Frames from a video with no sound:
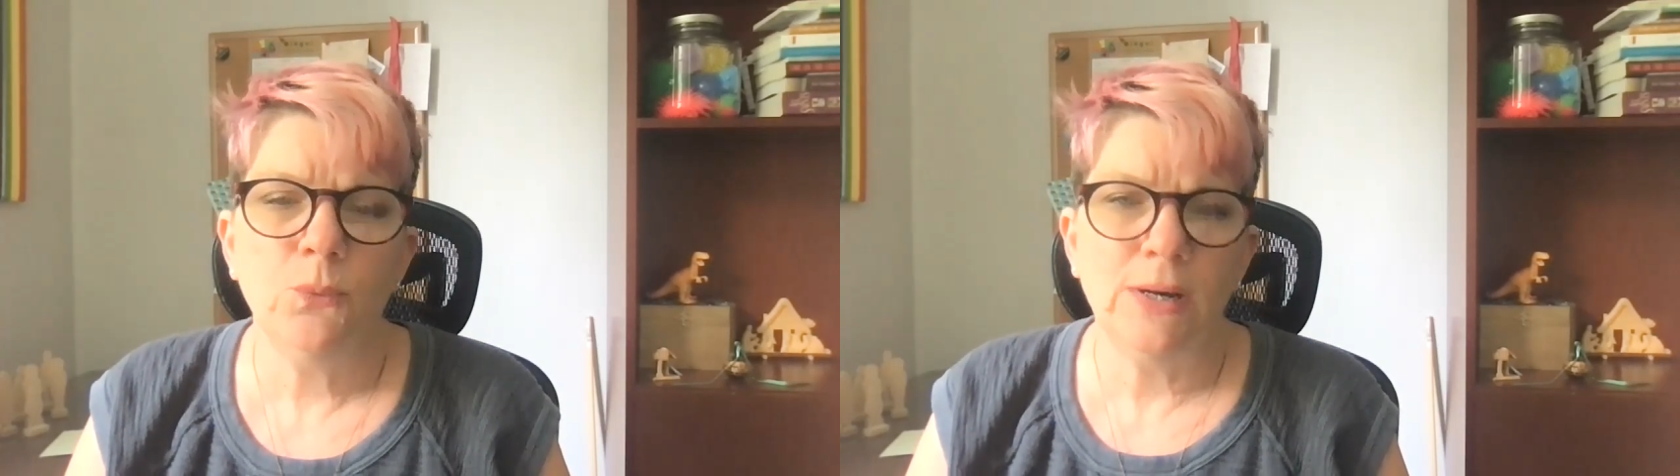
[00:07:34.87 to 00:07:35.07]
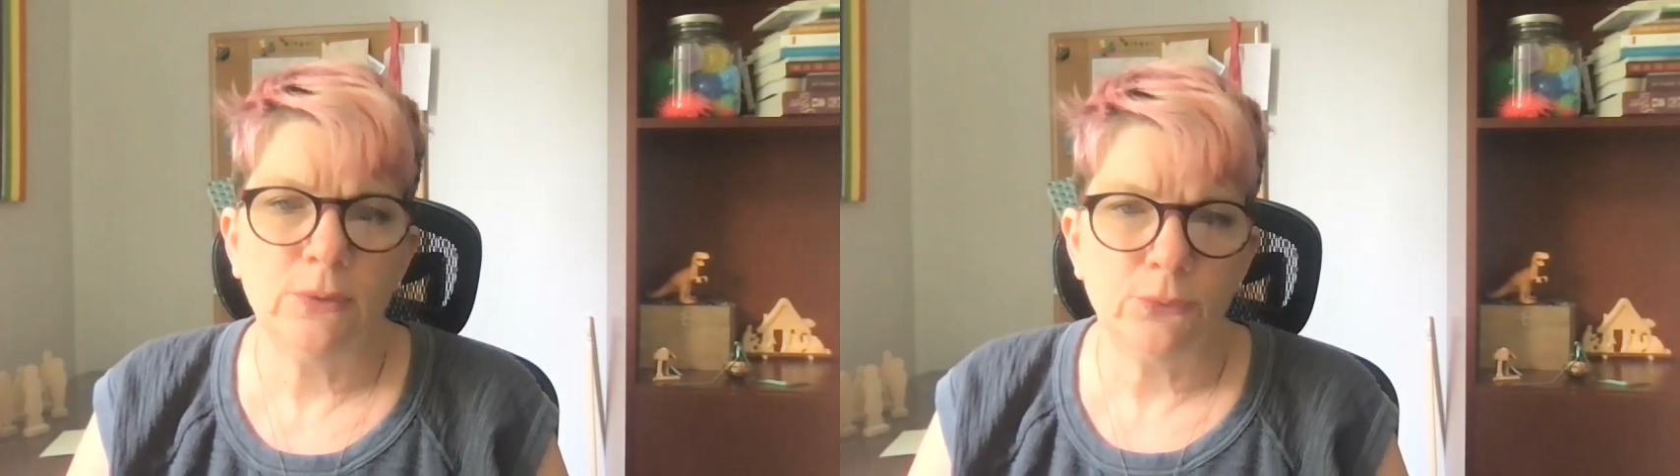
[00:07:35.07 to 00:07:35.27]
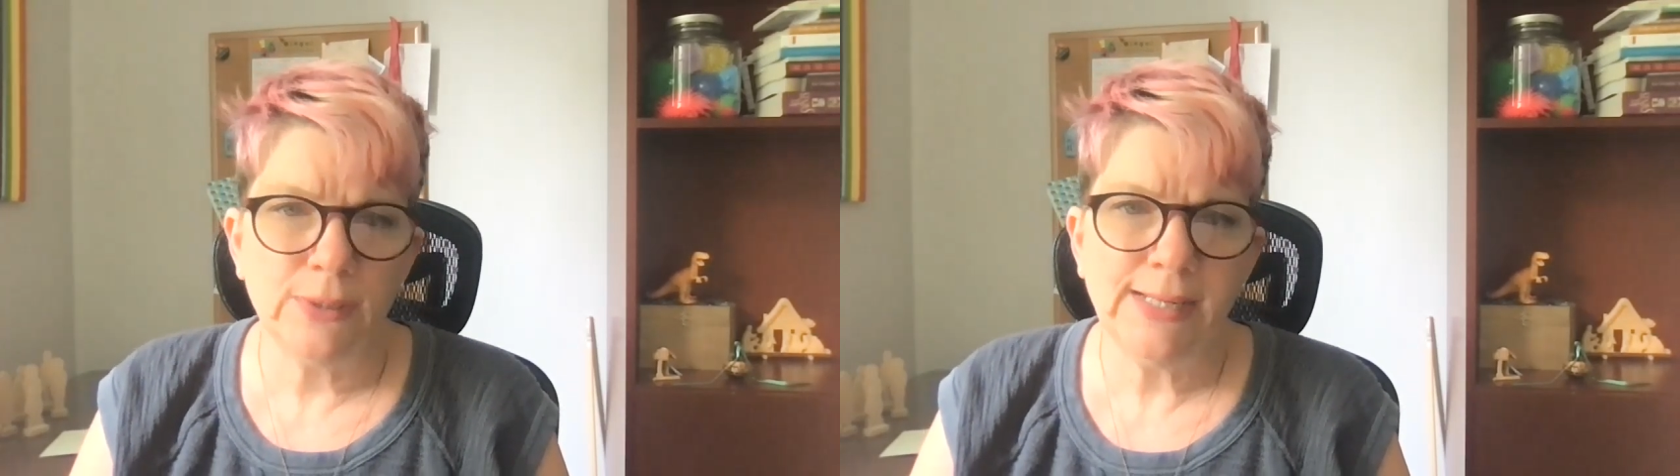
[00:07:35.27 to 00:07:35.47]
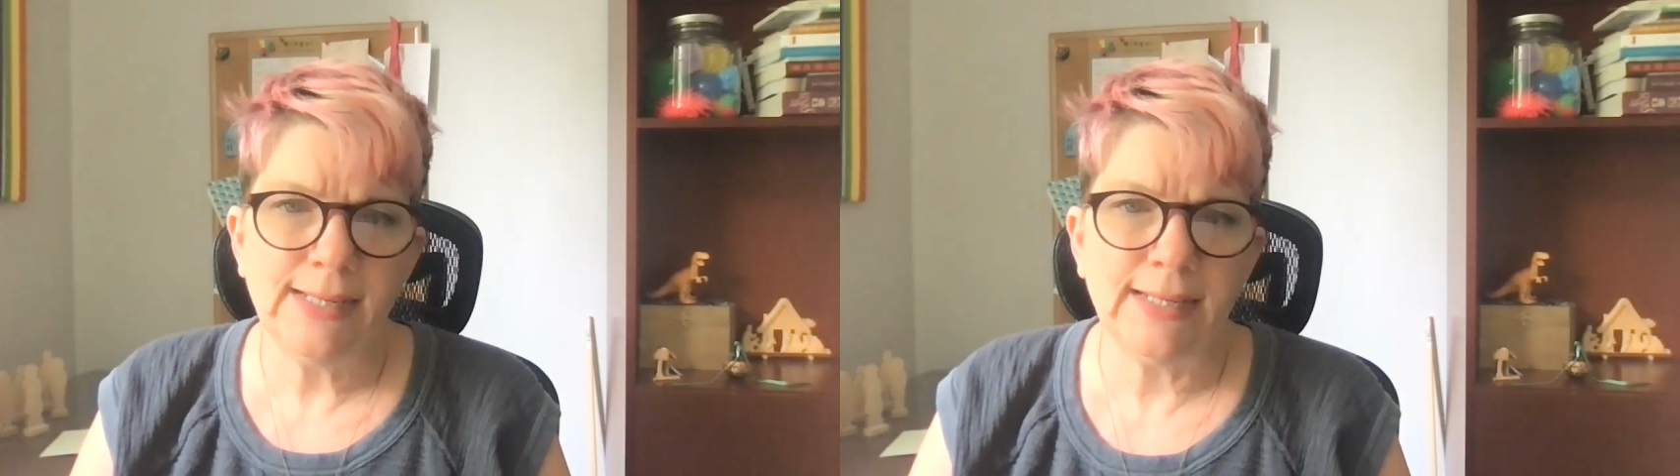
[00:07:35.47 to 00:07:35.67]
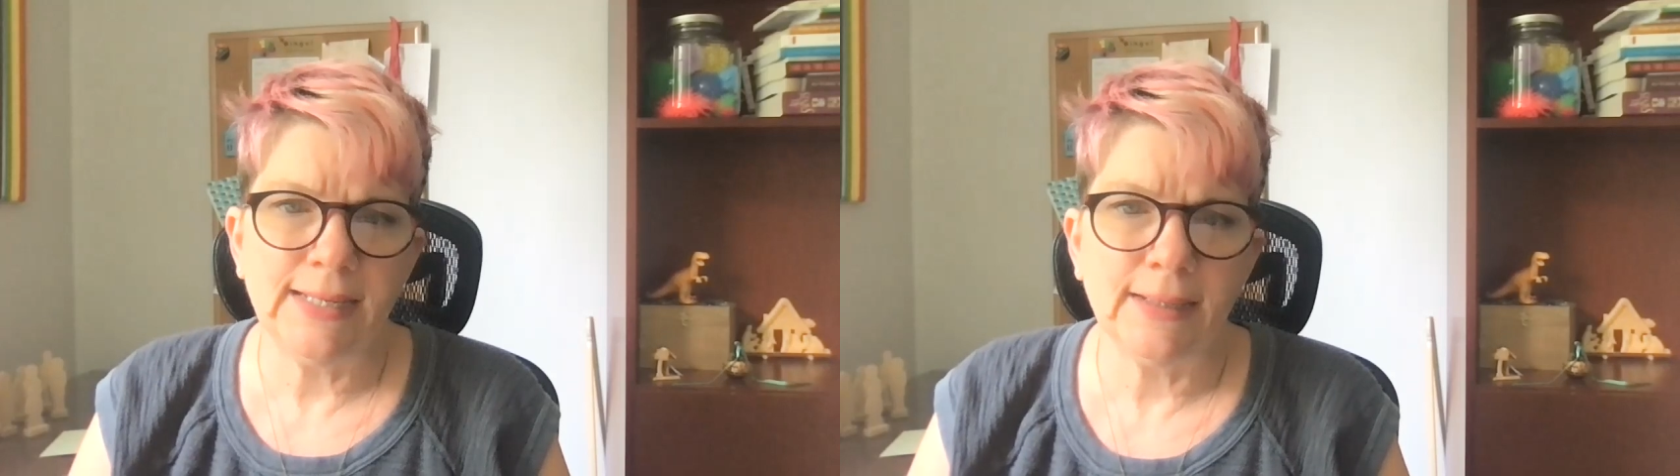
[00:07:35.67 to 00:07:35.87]
while
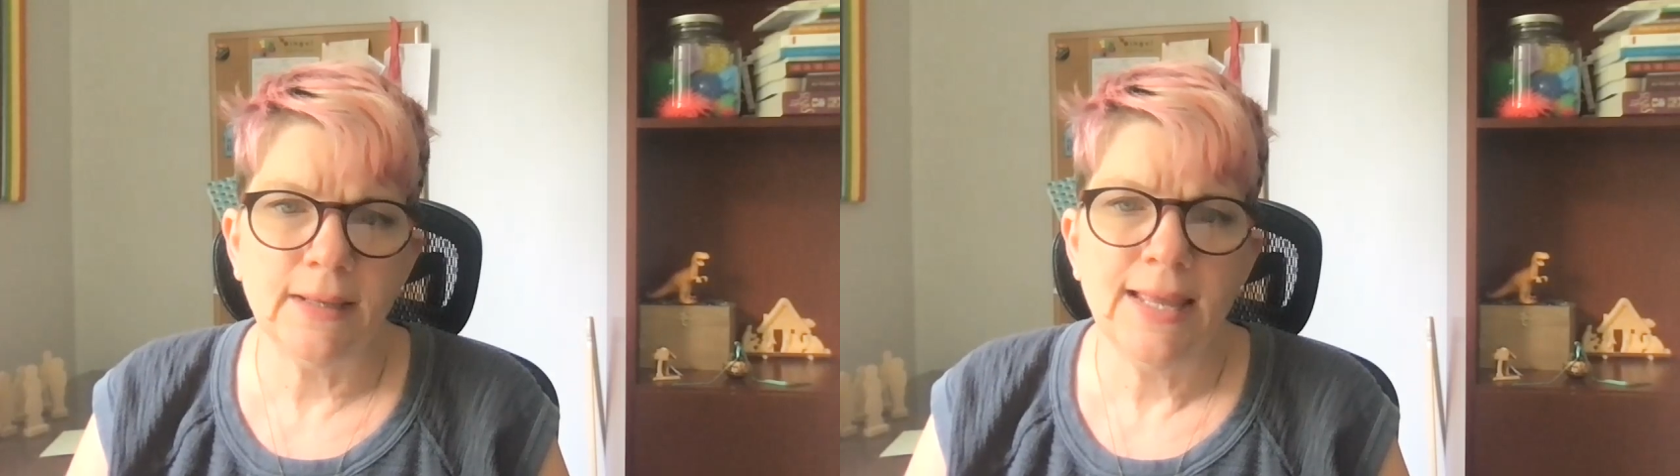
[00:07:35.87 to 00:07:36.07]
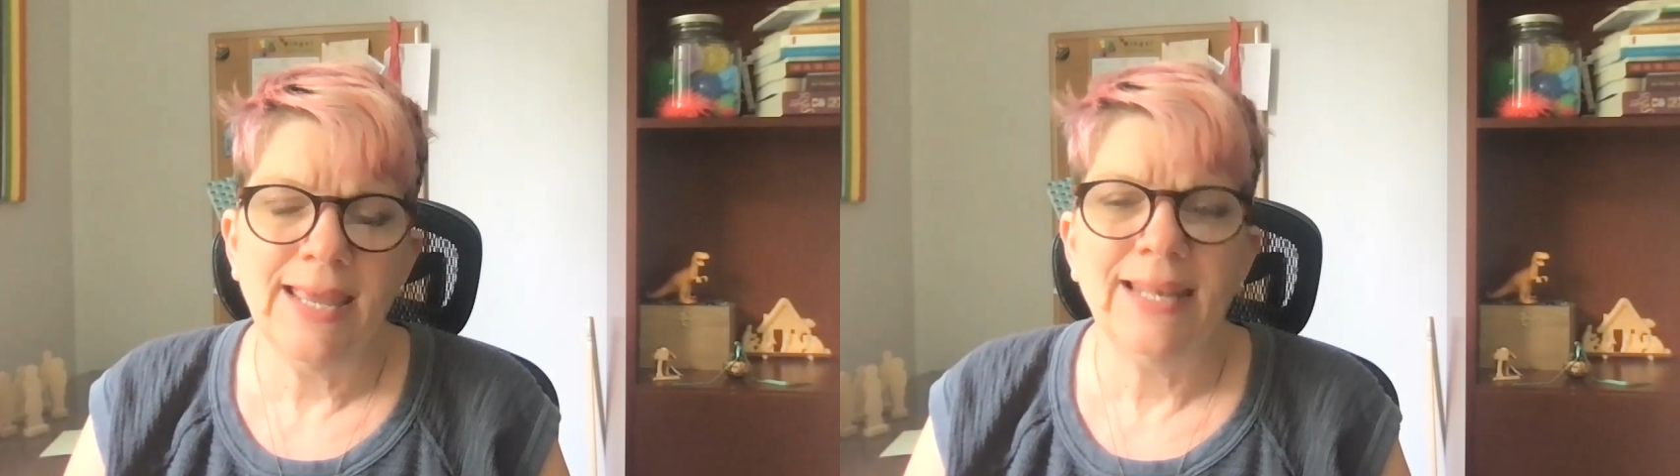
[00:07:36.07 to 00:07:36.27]
reading,